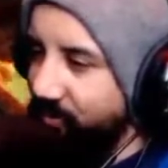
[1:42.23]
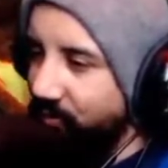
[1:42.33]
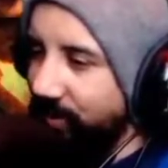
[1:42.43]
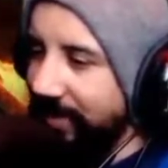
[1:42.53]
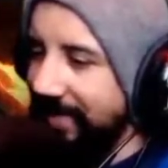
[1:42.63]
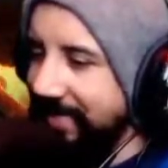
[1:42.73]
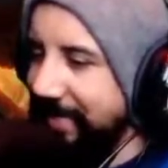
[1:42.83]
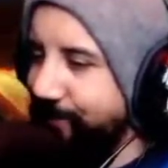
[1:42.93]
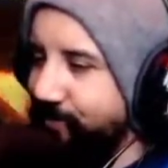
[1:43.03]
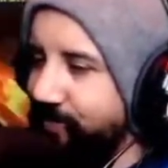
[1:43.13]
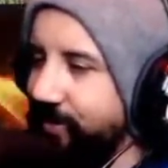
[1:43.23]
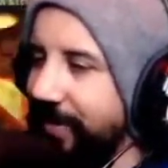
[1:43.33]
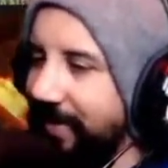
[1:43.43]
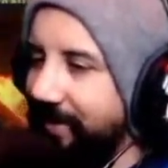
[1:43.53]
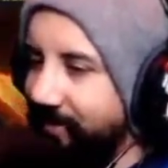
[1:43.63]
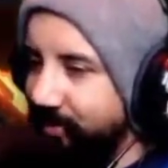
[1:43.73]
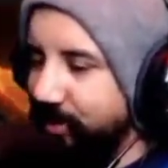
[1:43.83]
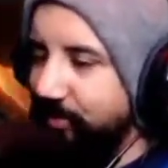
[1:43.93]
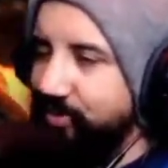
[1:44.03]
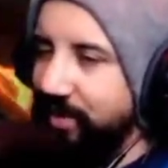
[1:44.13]
We can get deeper on any of those
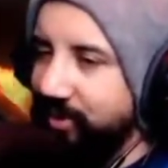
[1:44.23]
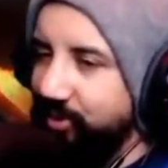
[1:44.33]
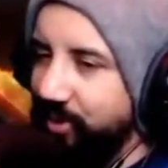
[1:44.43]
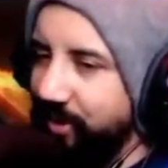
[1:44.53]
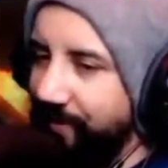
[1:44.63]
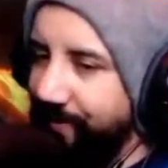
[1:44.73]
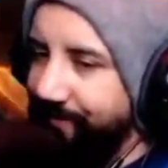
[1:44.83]
subjects, okay?